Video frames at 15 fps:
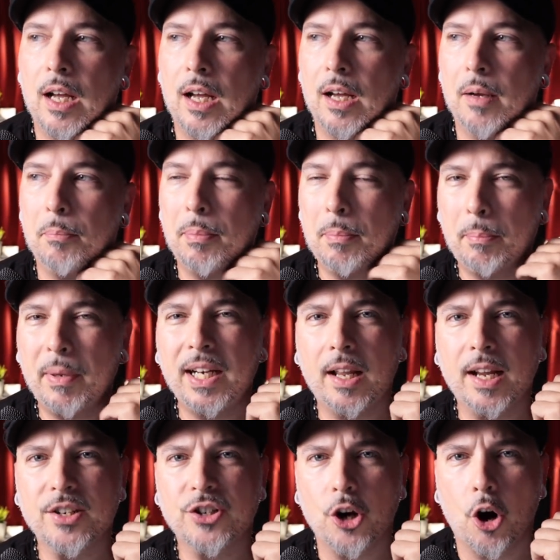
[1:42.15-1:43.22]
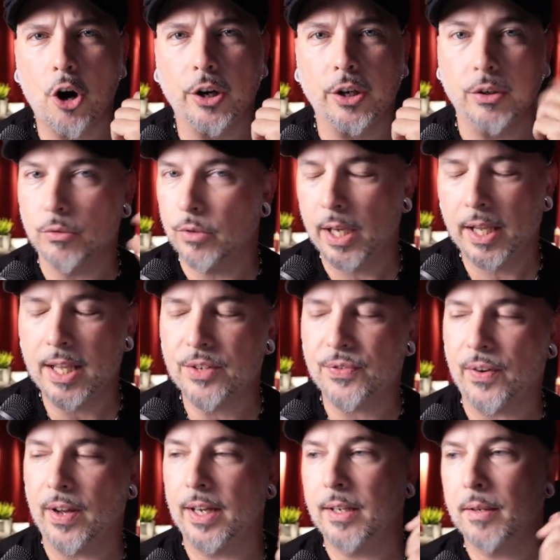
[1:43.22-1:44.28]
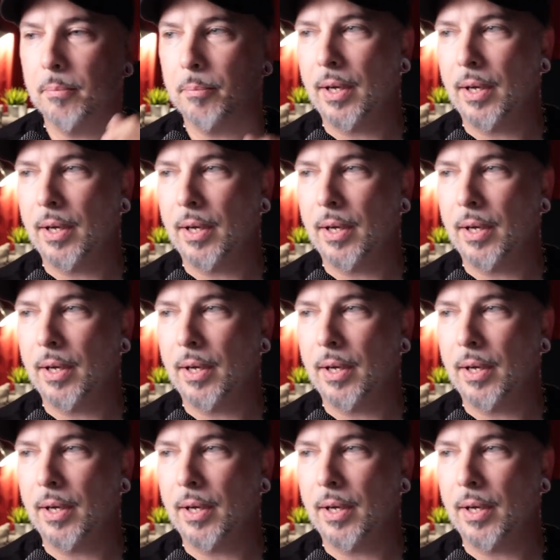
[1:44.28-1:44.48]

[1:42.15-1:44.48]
Uh, but he likes to argue, and that's fine.